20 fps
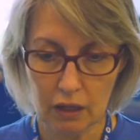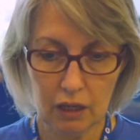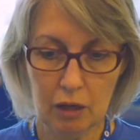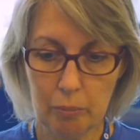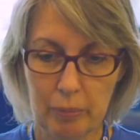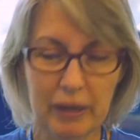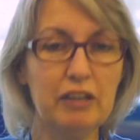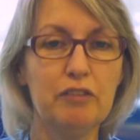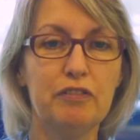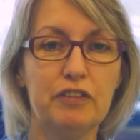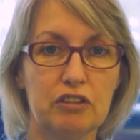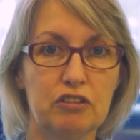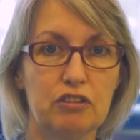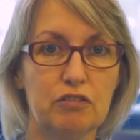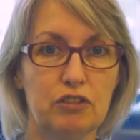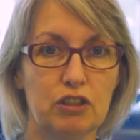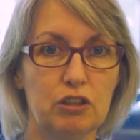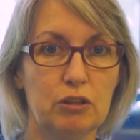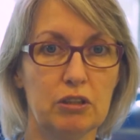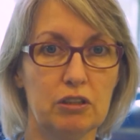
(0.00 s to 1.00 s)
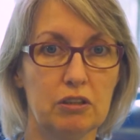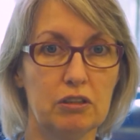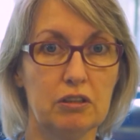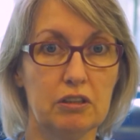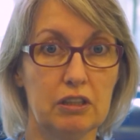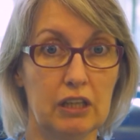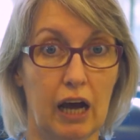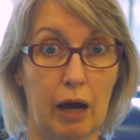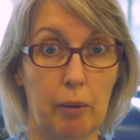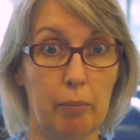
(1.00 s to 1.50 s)
Benefits of doing
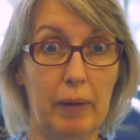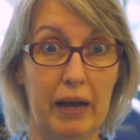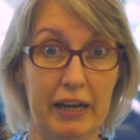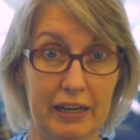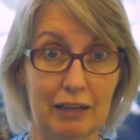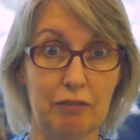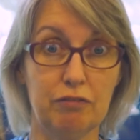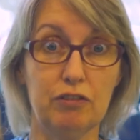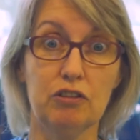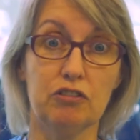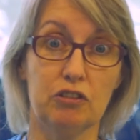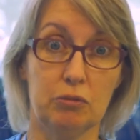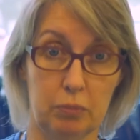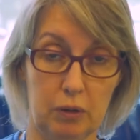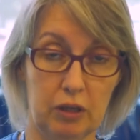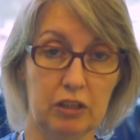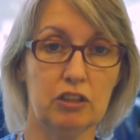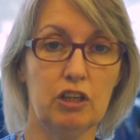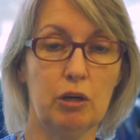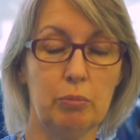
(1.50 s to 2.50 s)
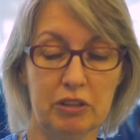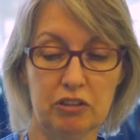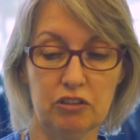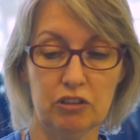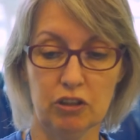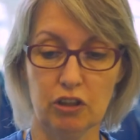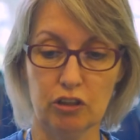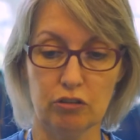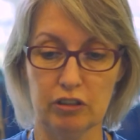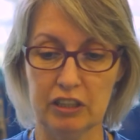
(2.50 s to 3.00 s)
A-levels and coming
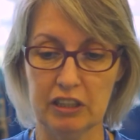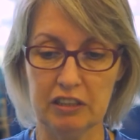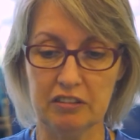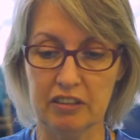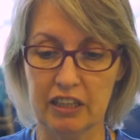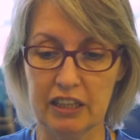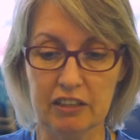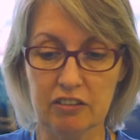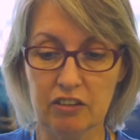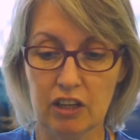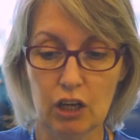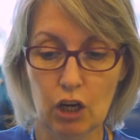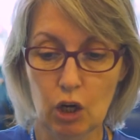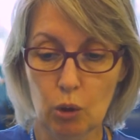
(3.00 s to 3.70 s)
to Career 6